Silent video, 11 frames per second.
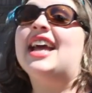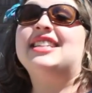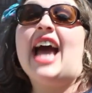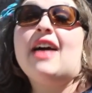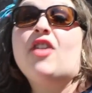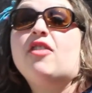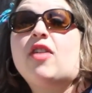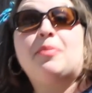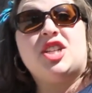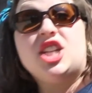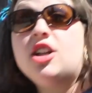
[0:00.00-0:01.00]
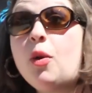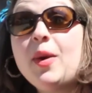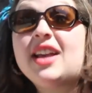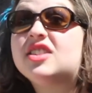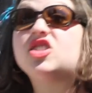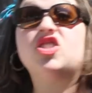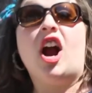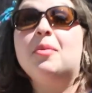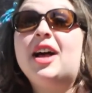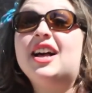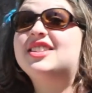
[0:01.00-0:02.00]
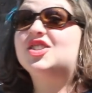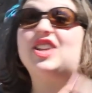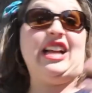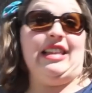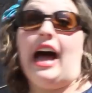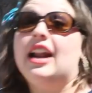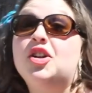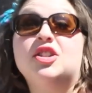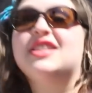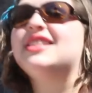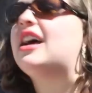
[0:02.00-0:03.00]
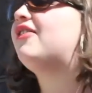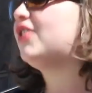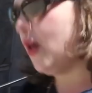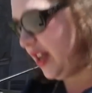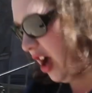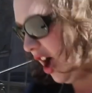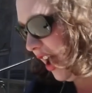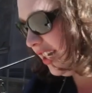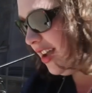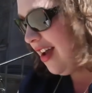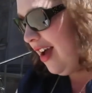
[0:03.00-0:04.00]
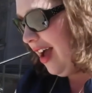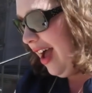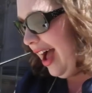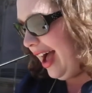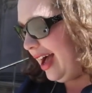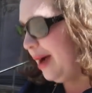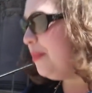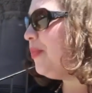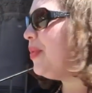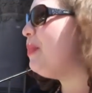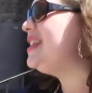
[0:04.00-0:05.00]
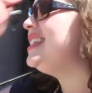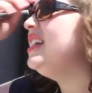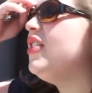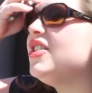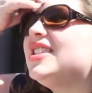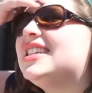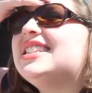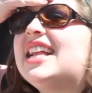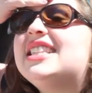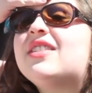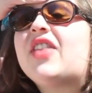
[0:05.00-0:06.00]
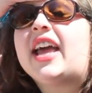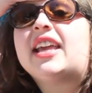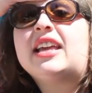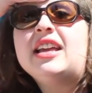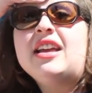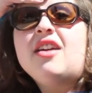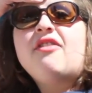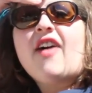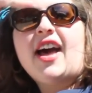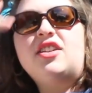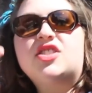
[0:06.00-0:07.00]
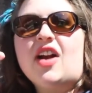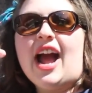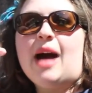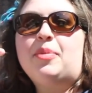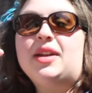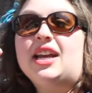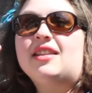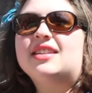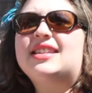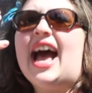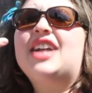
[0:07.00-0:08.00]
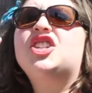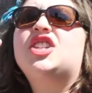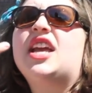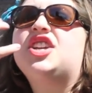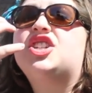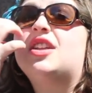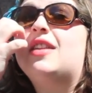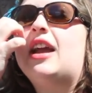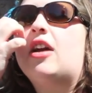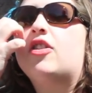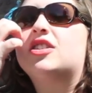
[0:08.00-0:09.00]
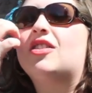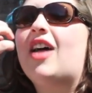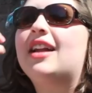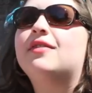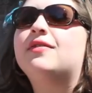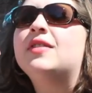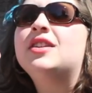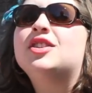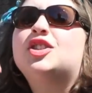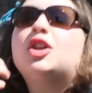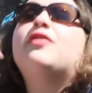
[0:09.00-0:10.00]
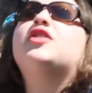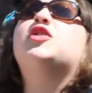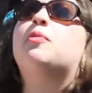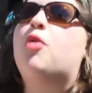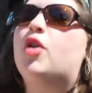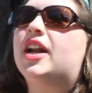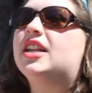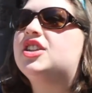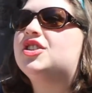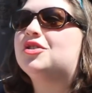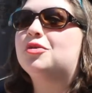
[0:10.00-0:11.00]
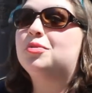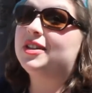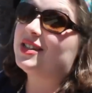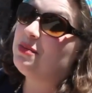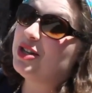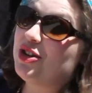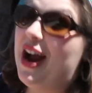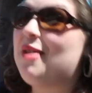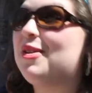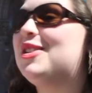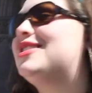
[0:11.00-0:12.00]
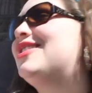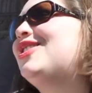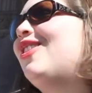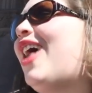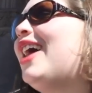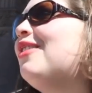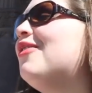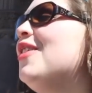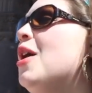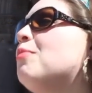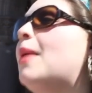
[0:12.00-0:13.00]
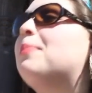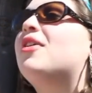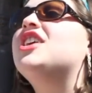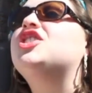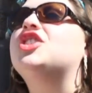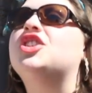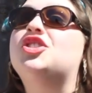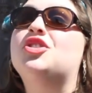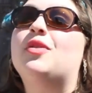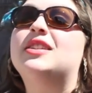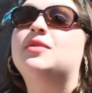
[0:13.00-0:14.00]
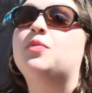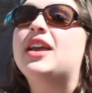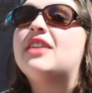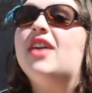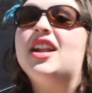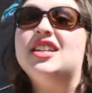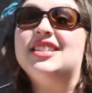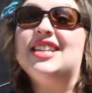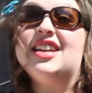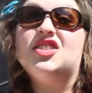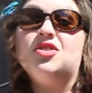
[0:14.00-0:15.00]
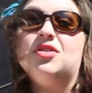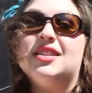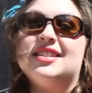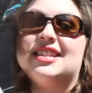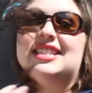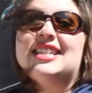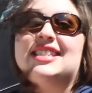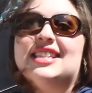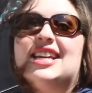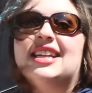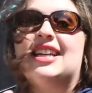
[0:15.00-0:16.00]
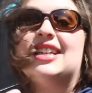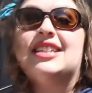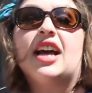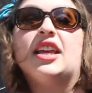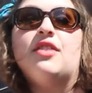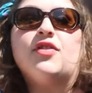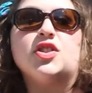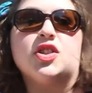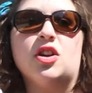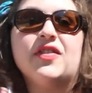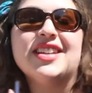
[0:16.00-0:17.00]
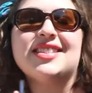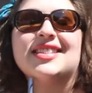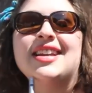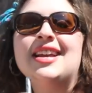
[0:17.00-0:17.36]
It's half off Frappuccino week at Starbucks. There's like a lot of good stuff going on. But still there's this sense of like, finals are happening, this agitation in the air. There's a lot of service reporting to do. Please submit your hours. There's a lot of preparation to do as we get ready to take students to DC and Kentucky for service.